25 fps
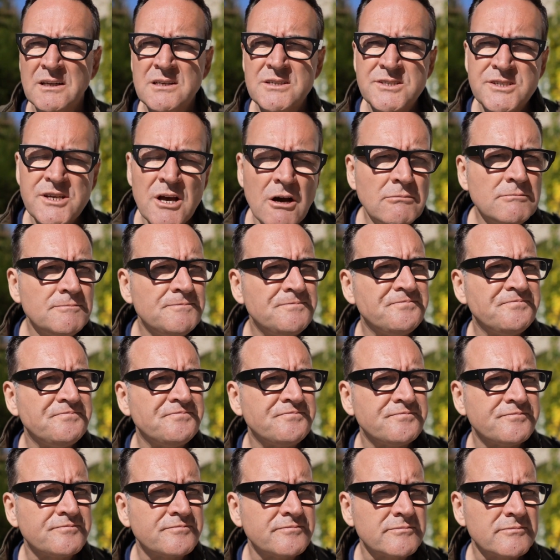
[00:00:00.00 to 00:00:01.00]
So
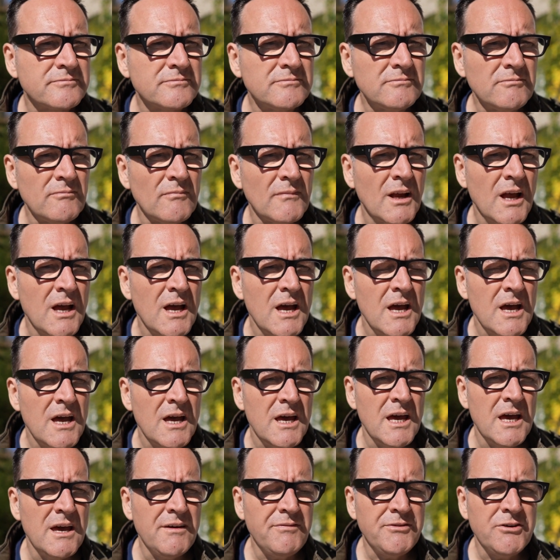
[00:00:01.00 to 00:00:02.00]

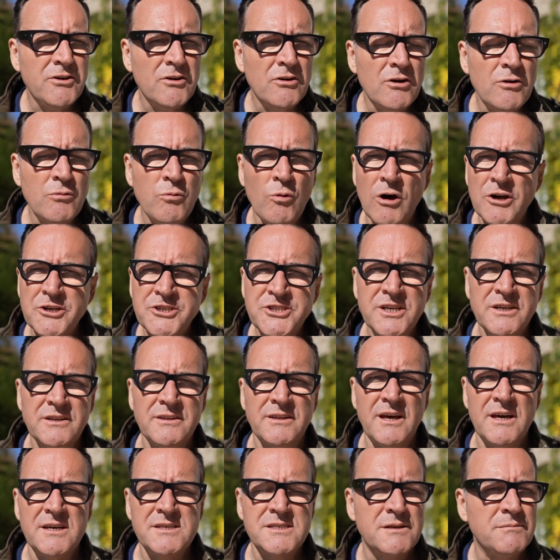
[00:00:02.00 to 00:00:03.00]
if you're
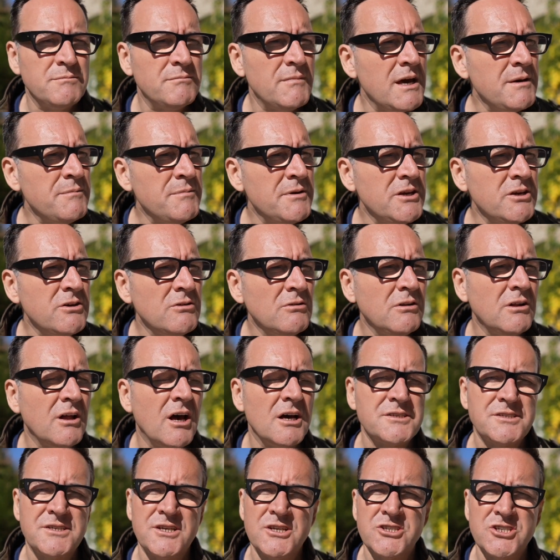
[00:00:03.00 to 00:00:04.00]
watching this and maybe you
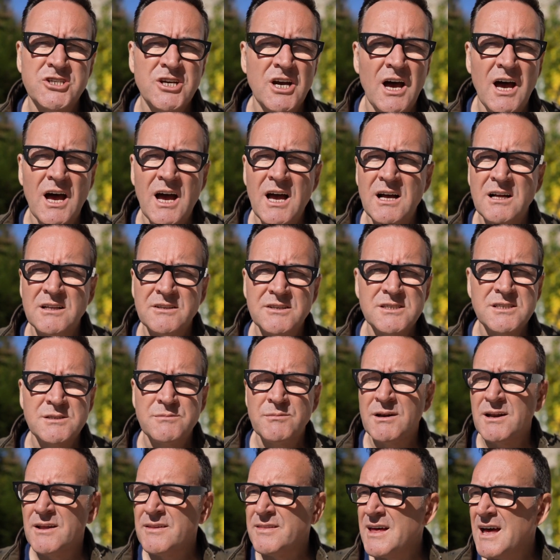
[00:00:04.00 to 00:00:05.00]
lost a child or
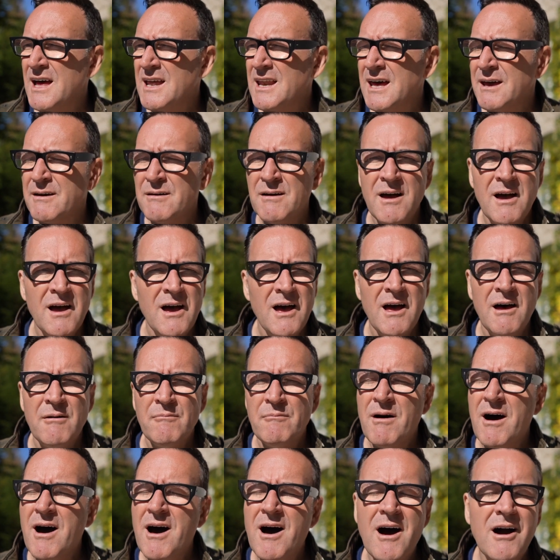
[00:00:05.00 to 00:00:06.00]
something like that, like
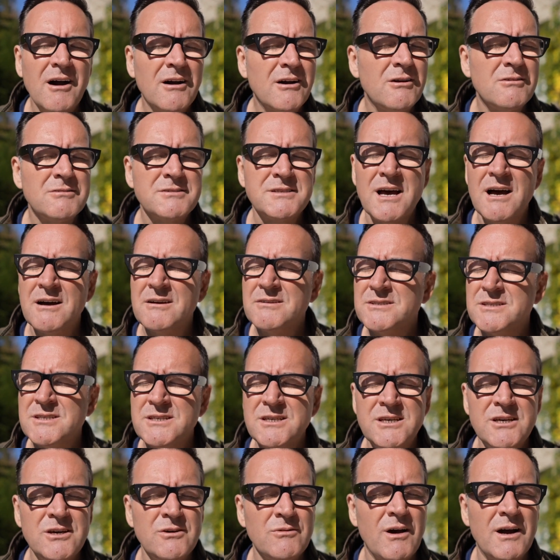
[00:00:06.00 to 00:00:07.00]
my heart goes out
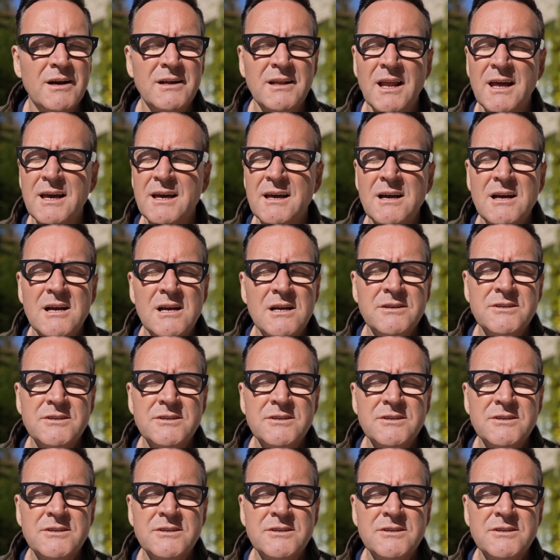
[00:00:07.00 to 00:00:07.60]
to you.